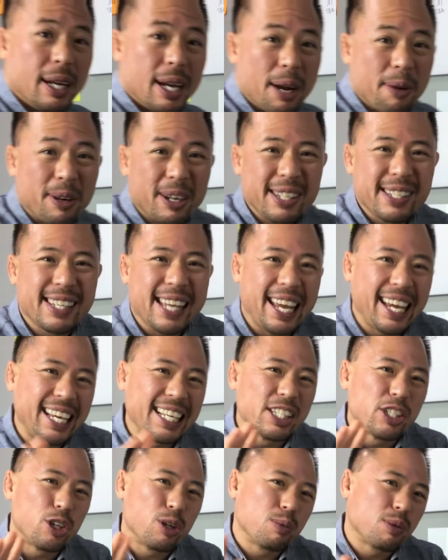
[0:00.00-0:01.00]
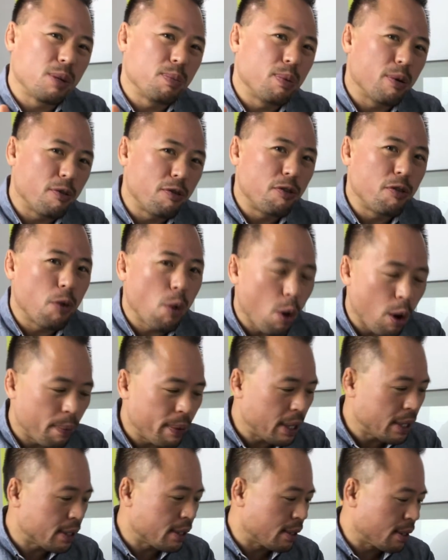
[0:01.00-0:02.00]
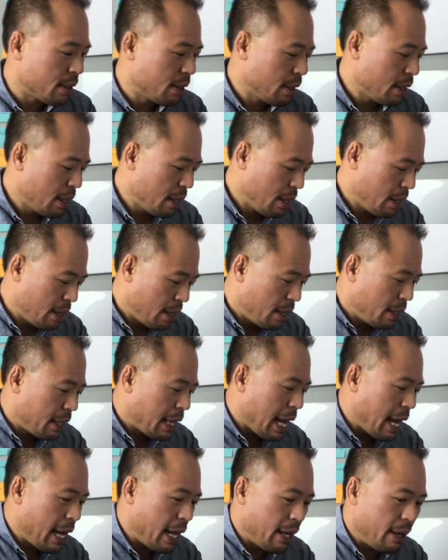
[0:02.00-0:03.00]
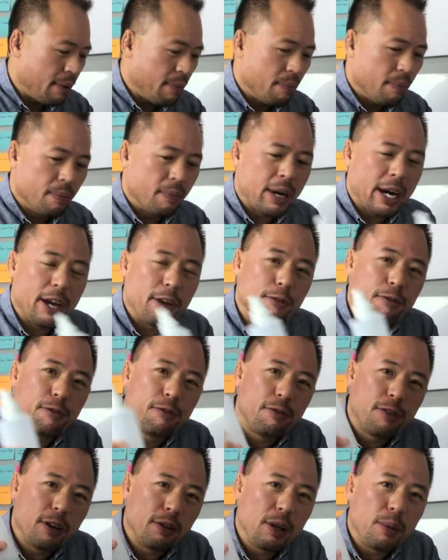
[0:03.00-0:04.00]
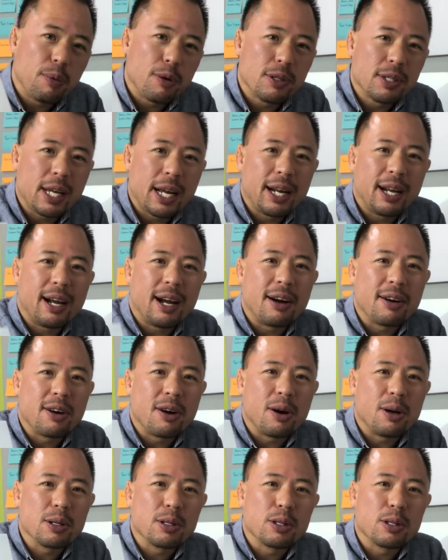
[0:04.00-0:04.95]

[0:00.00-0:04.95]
I'm gonna say in terms of performance, that my 50% alcohol